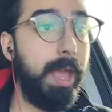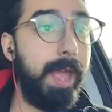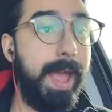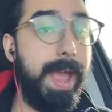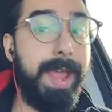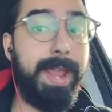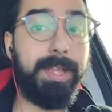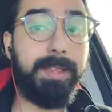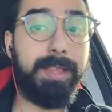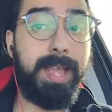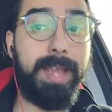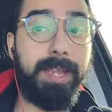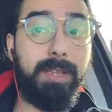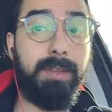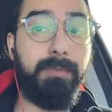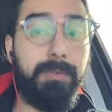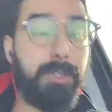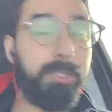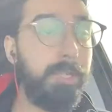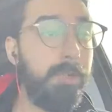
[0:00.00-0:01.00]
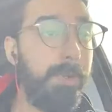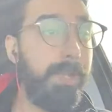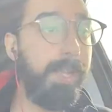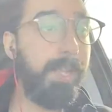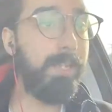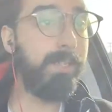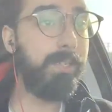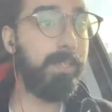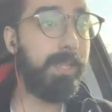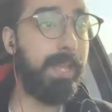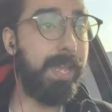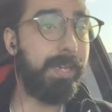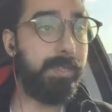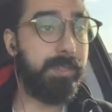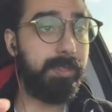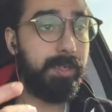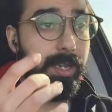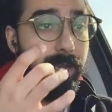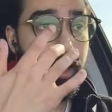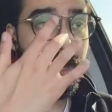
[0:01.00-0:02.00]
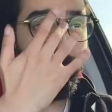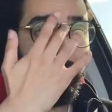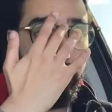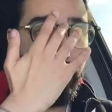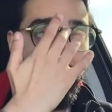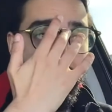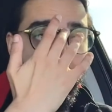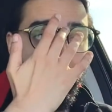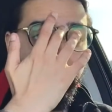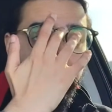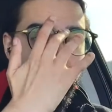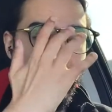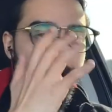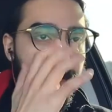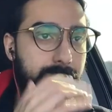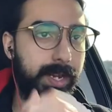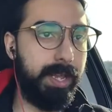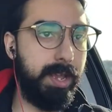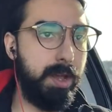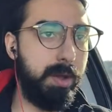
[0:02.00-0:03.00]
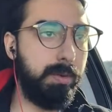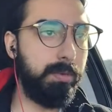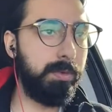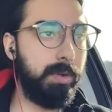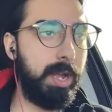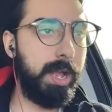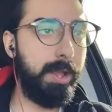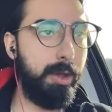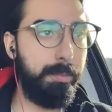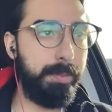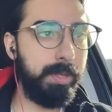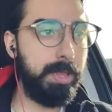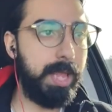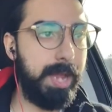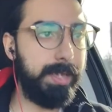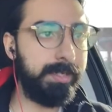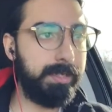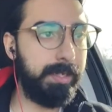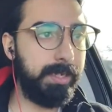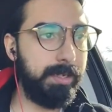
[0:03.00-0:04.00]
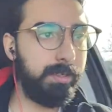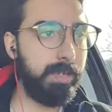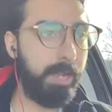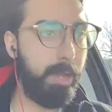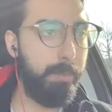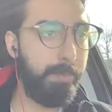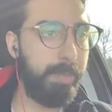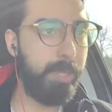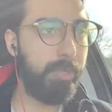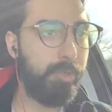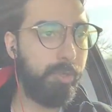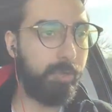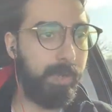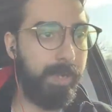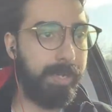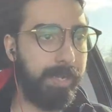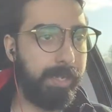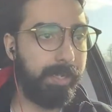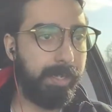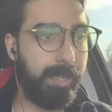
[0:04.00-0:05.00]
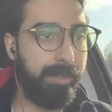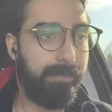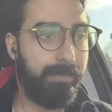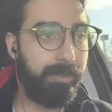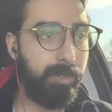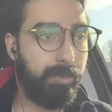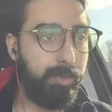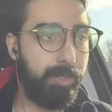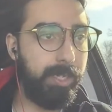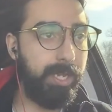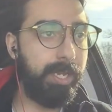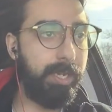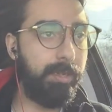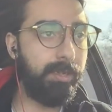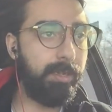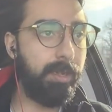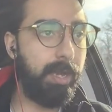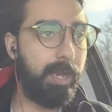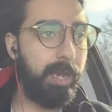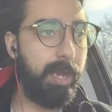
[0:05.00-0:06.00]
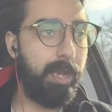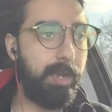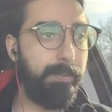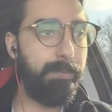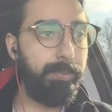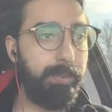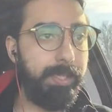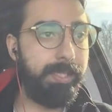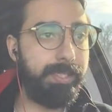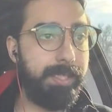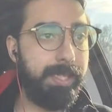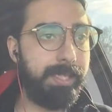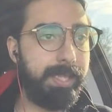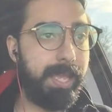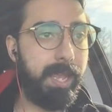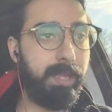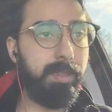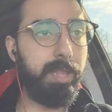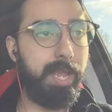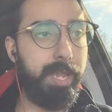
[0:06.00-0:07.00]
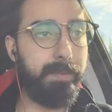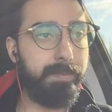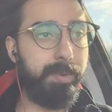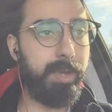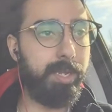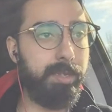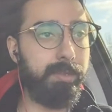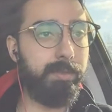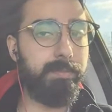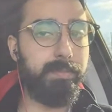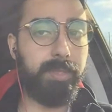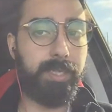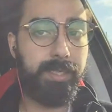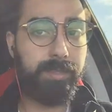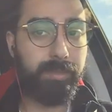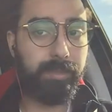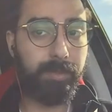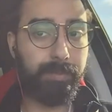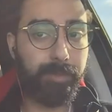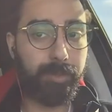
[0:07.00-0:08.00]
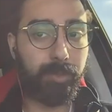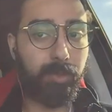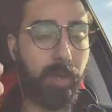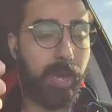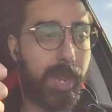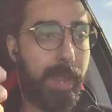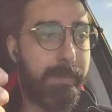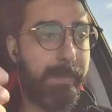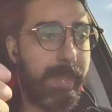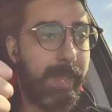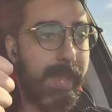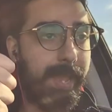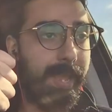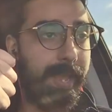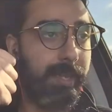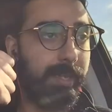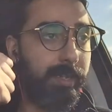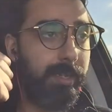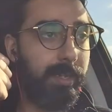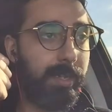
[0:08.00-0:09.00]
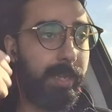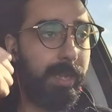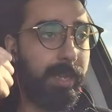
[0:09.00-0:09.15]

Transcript: Hey, thank you for tuning into that video. I hope you liked it. I hope you enjoyed it. If you did, please hit that like button. Please subscribe, and